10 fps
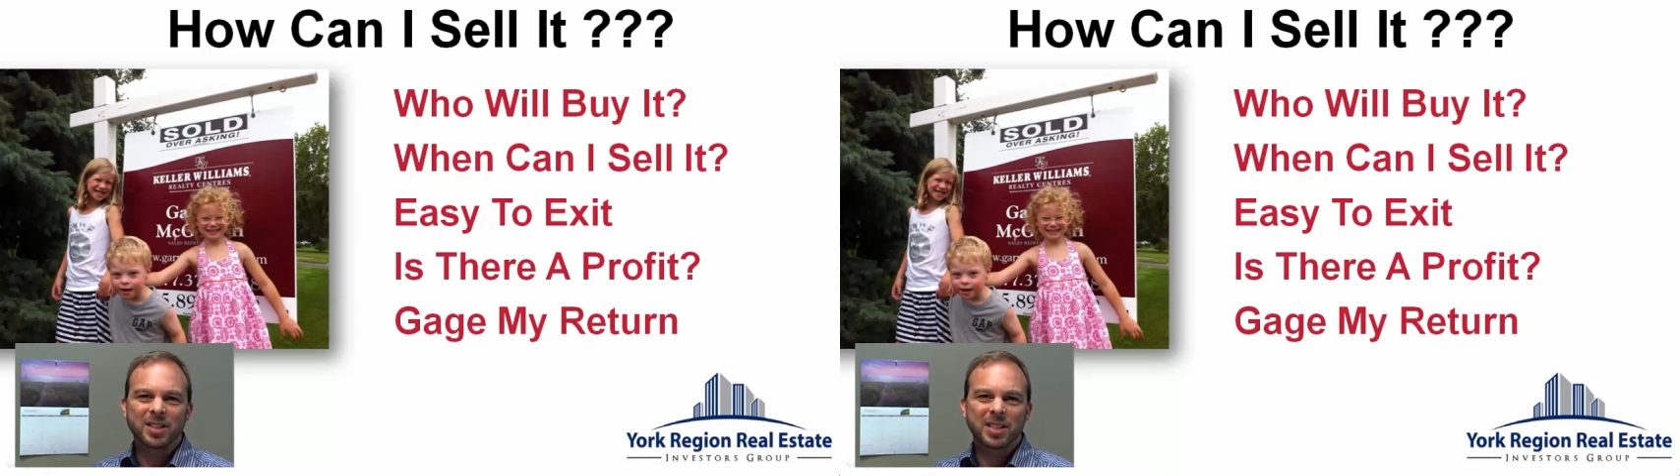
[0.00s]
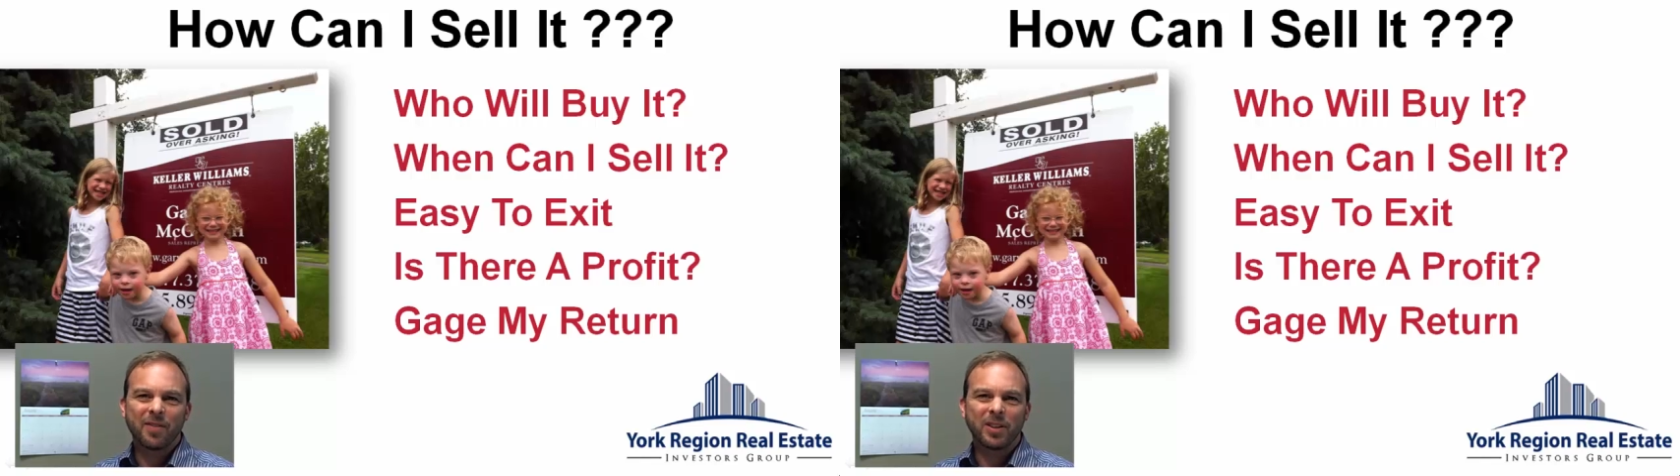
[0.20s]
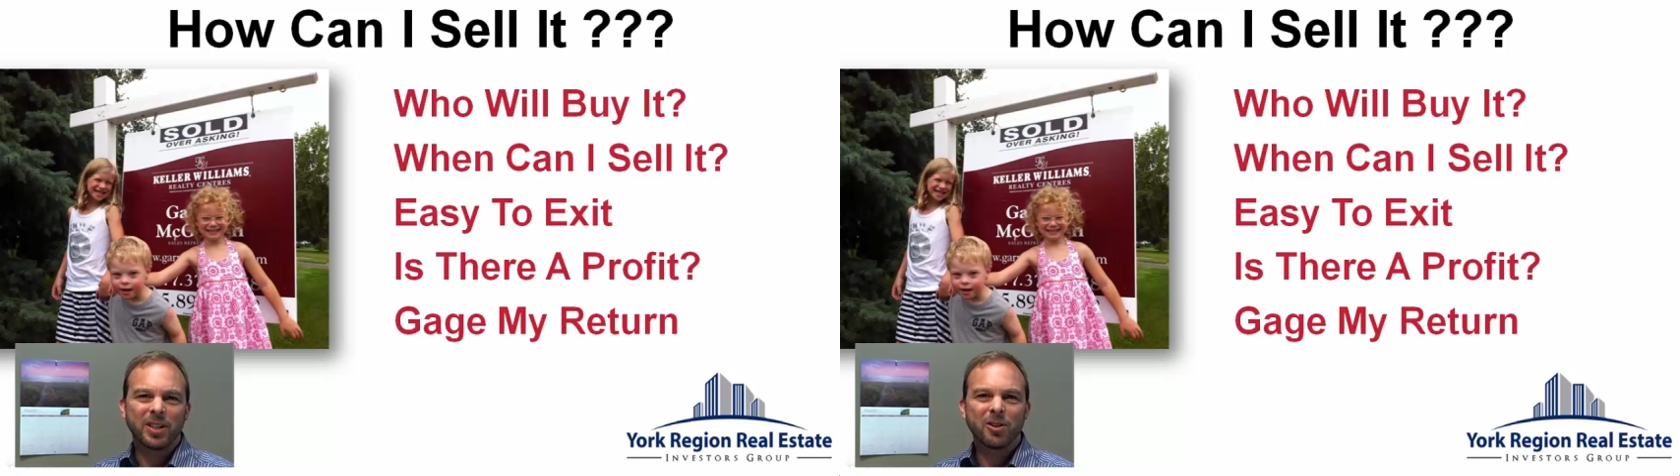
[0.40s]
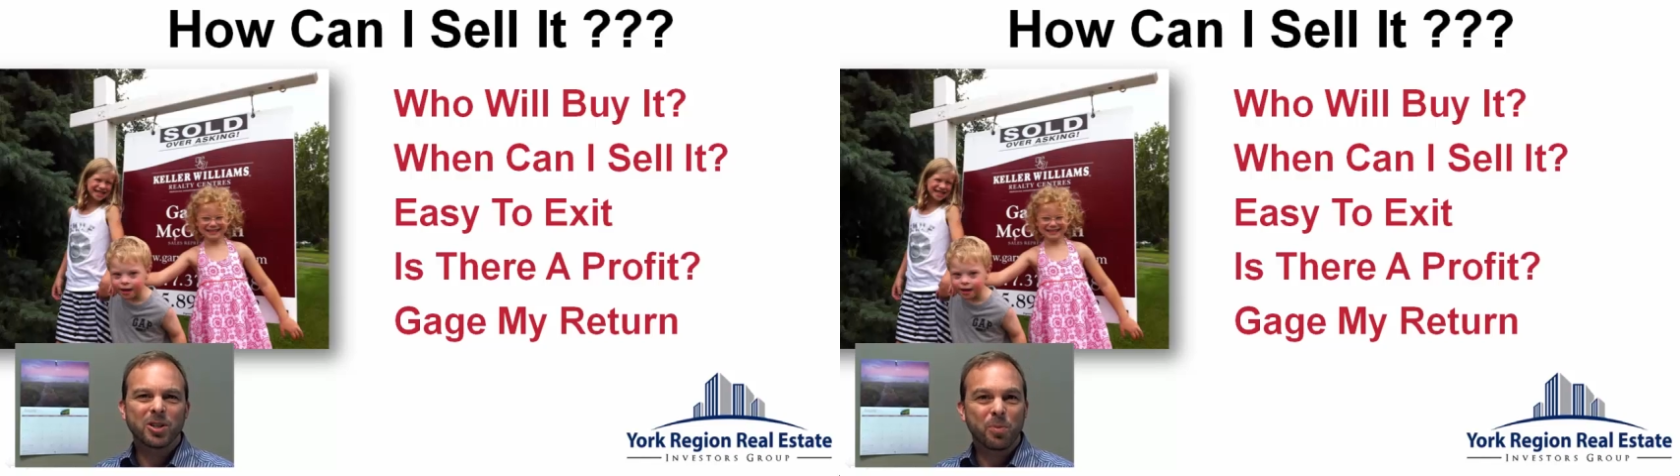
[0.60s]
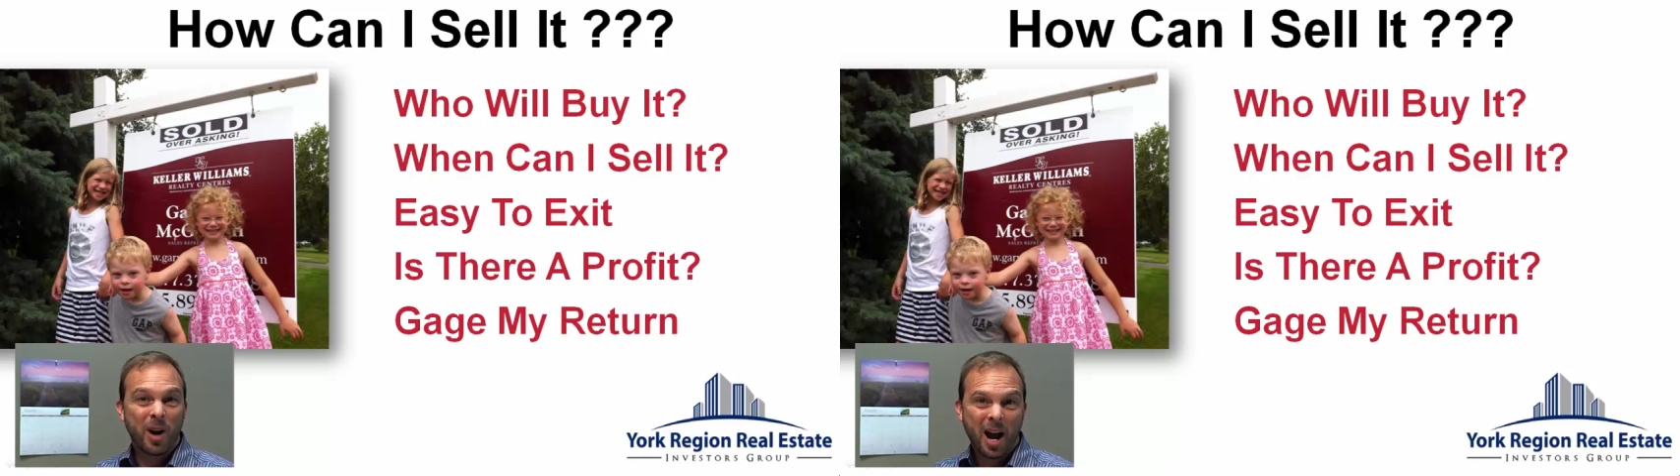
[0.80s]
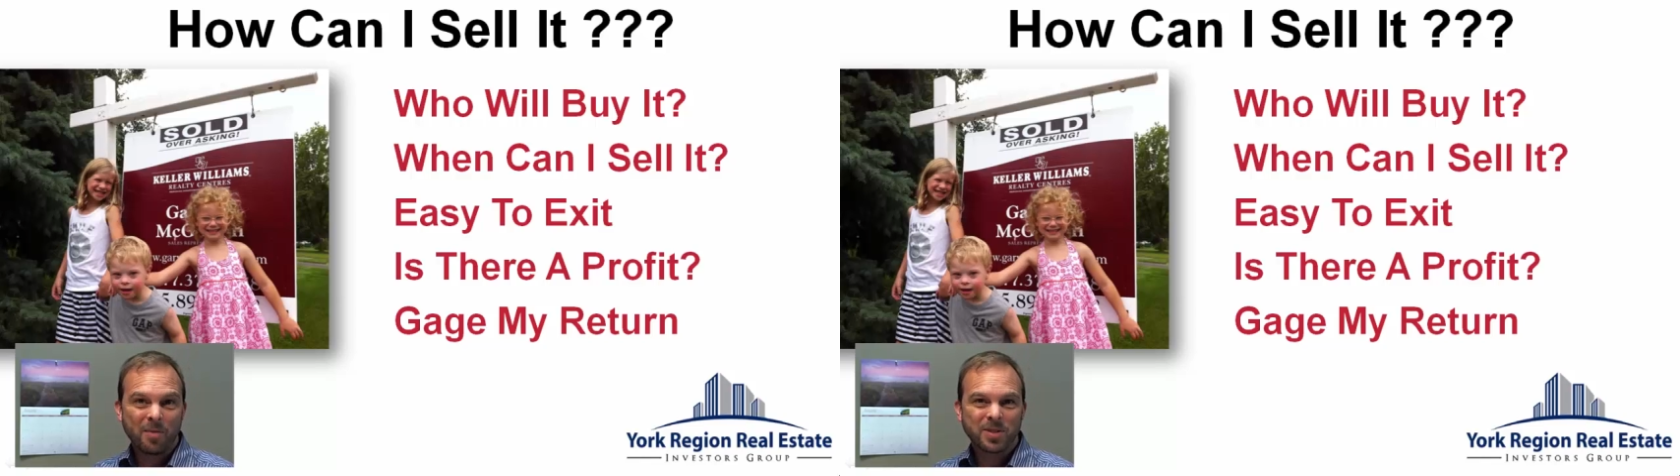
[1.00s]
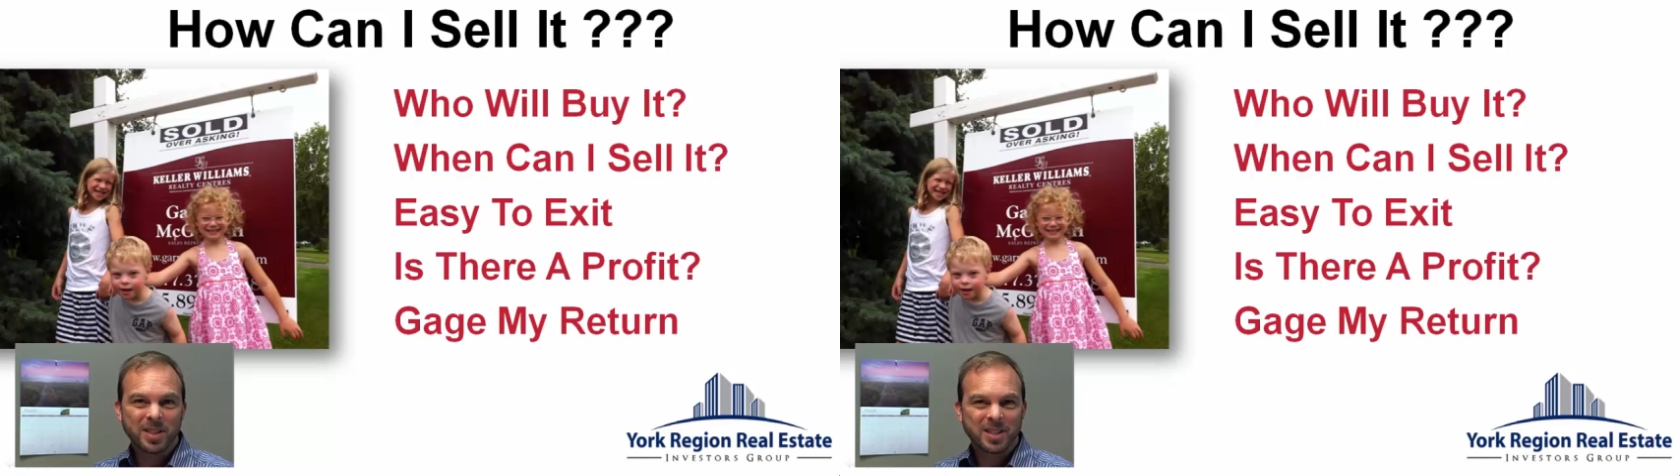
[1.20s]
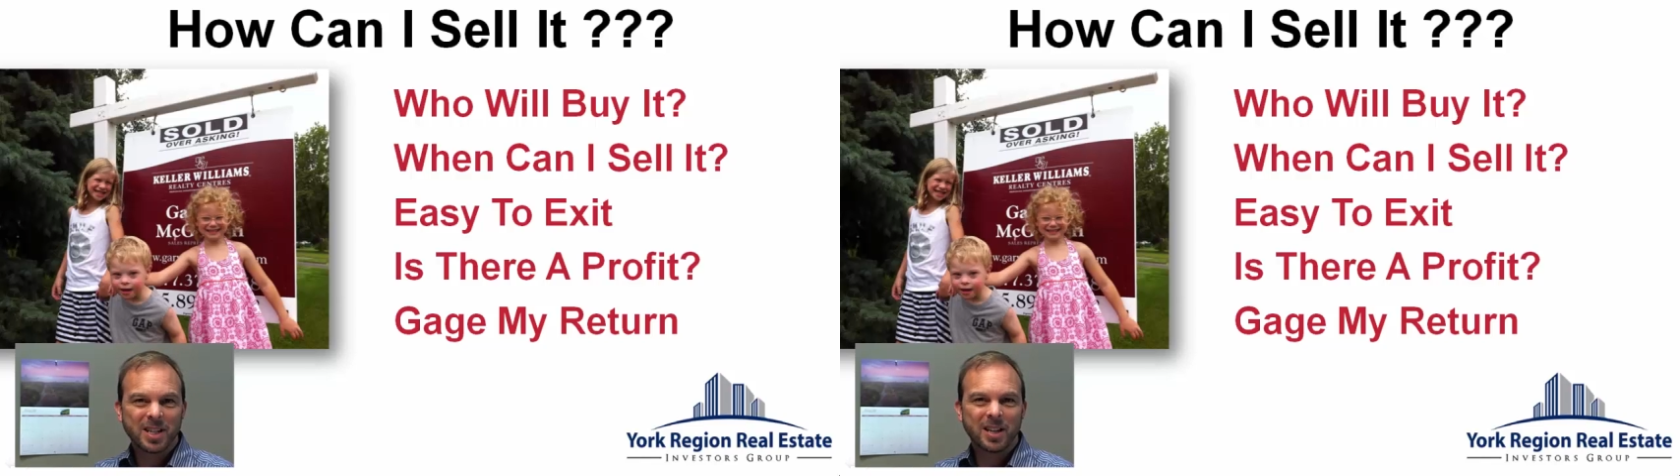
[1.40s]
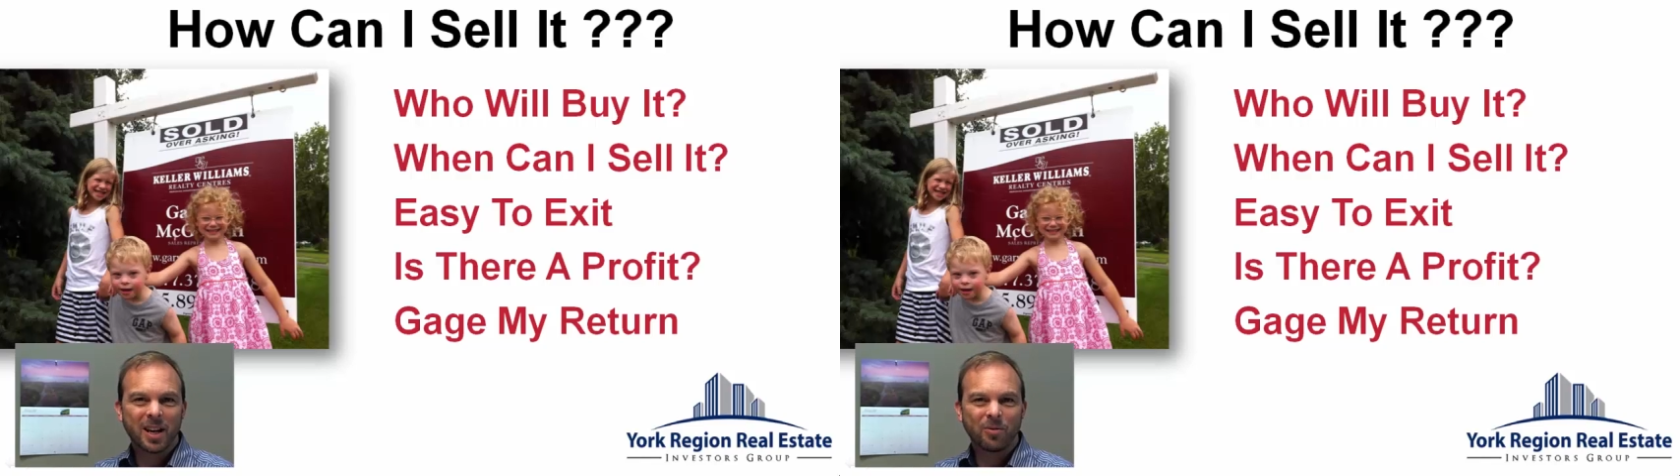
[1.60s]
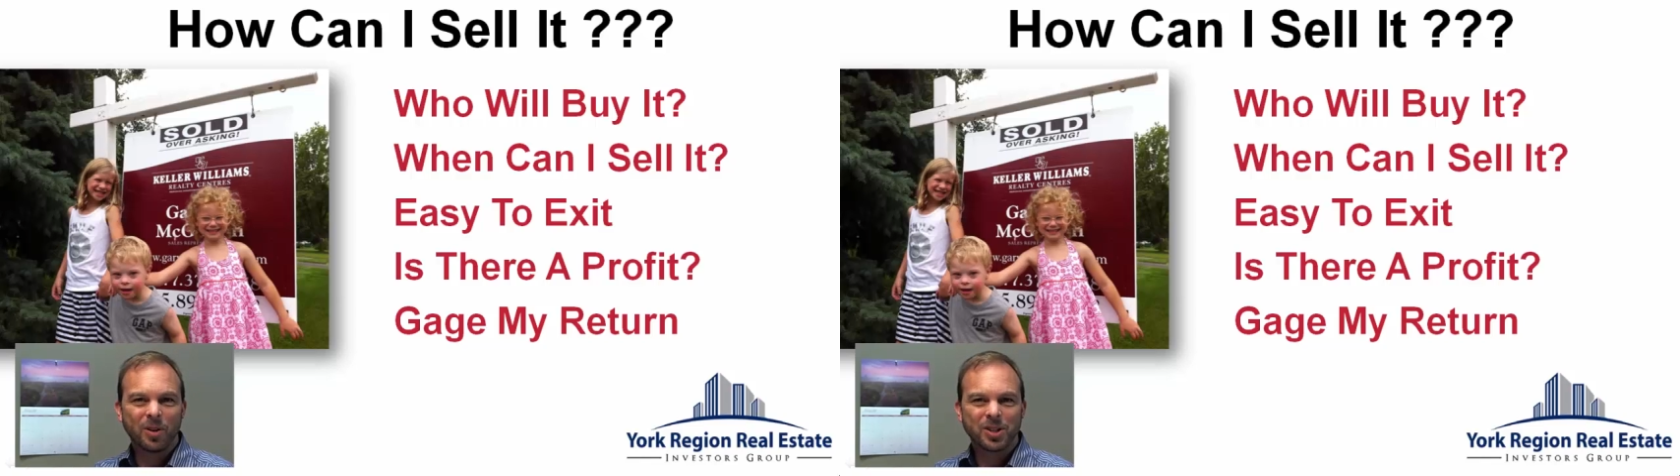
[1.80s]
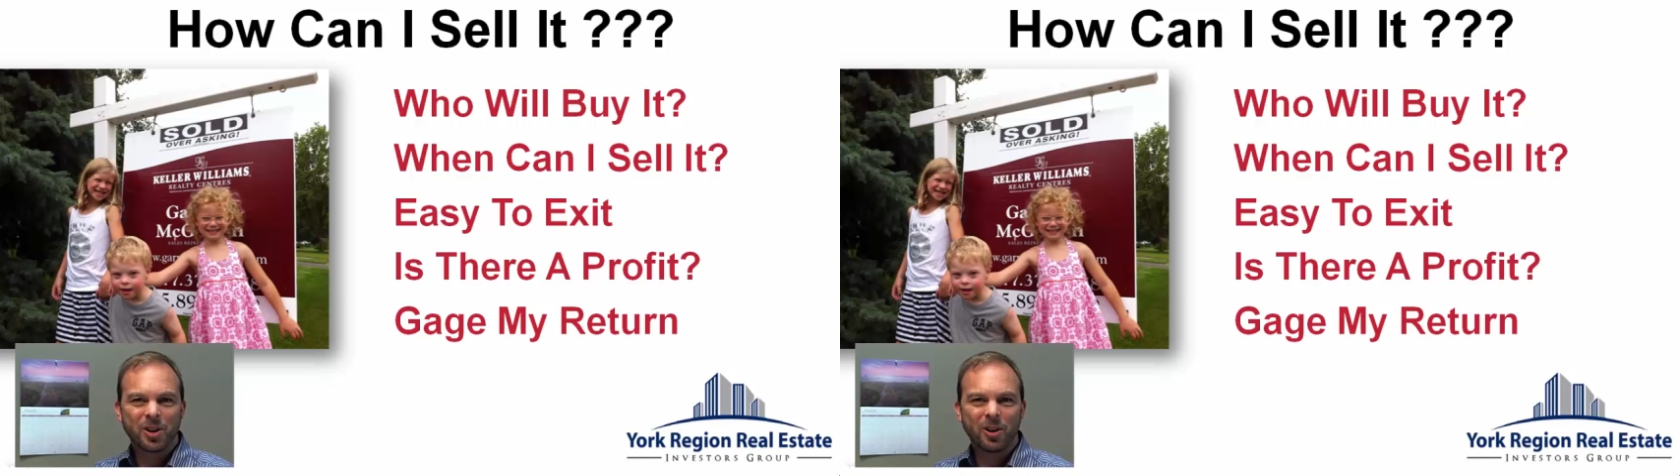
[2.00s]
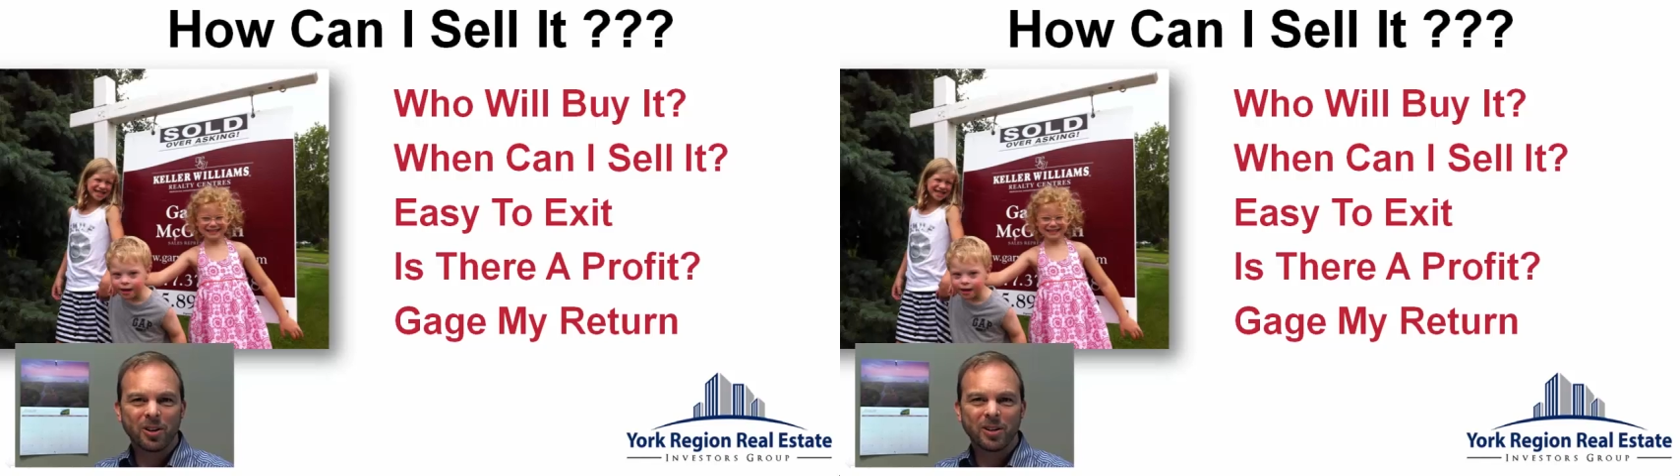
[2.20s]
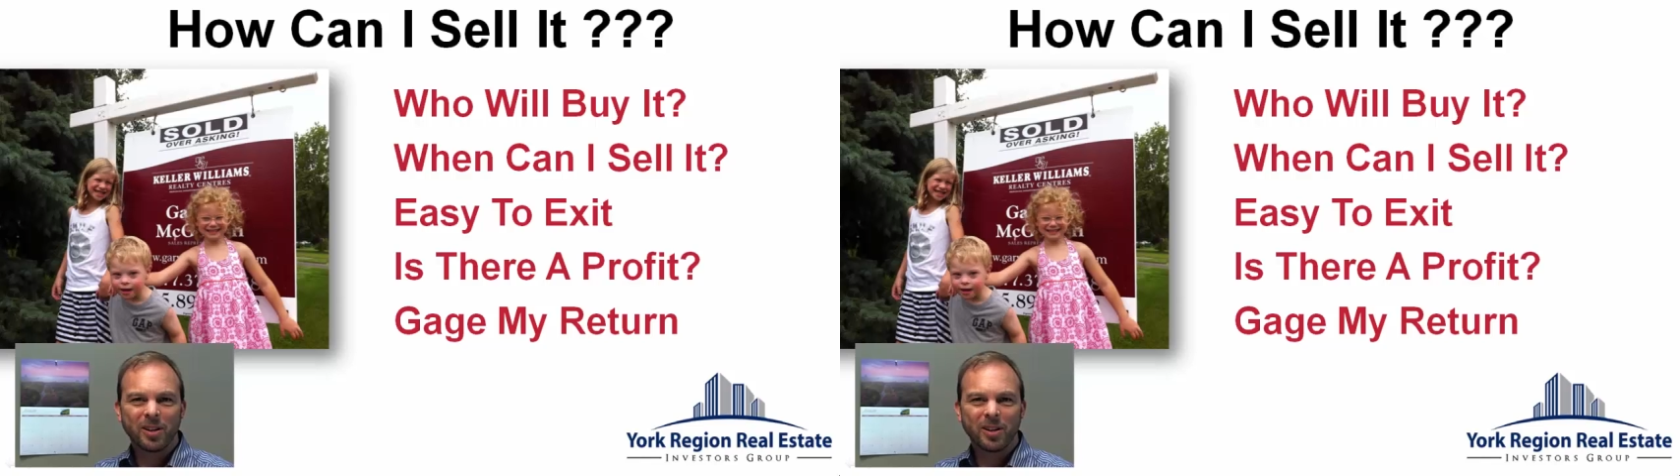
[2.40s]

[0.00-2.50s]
7 years perhaps to see that return.